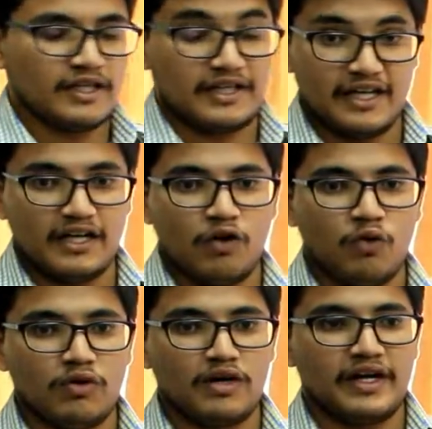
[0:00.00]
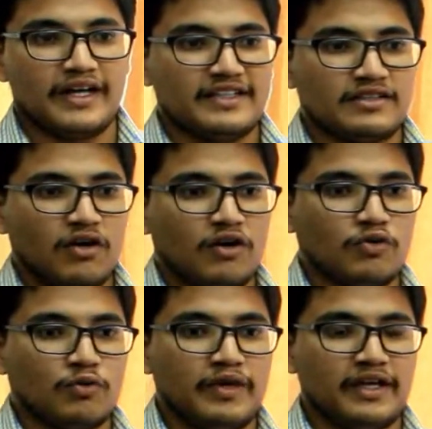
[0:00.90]
till now it is not
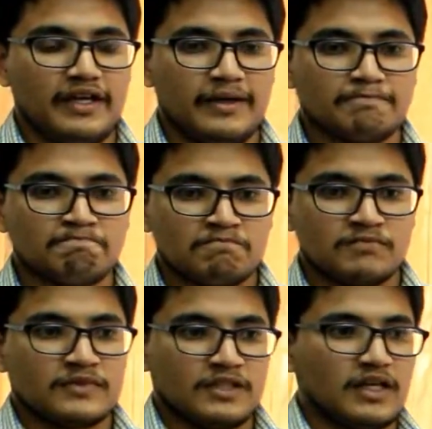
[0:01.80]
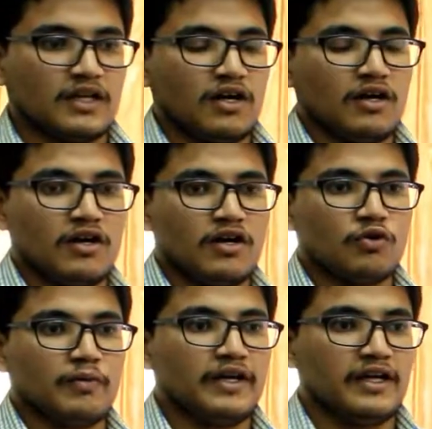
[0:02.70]
to be done
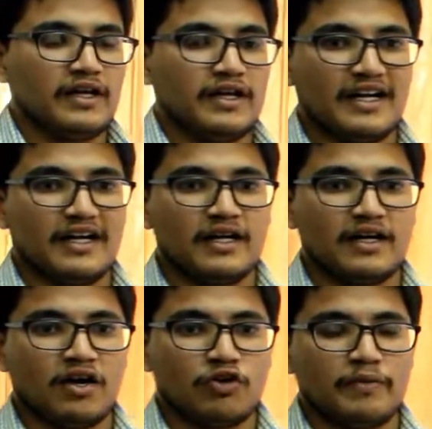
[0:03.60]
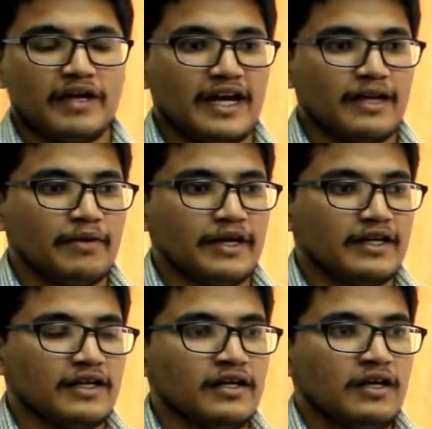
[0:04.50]
and not to be
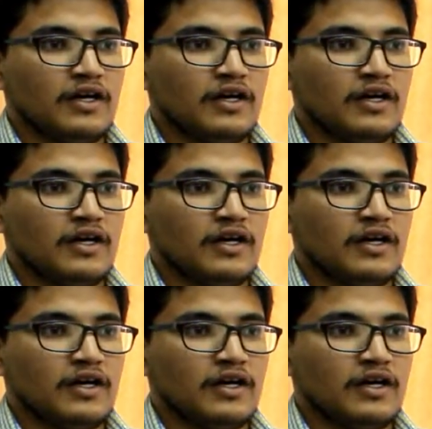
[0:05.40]
calibrated.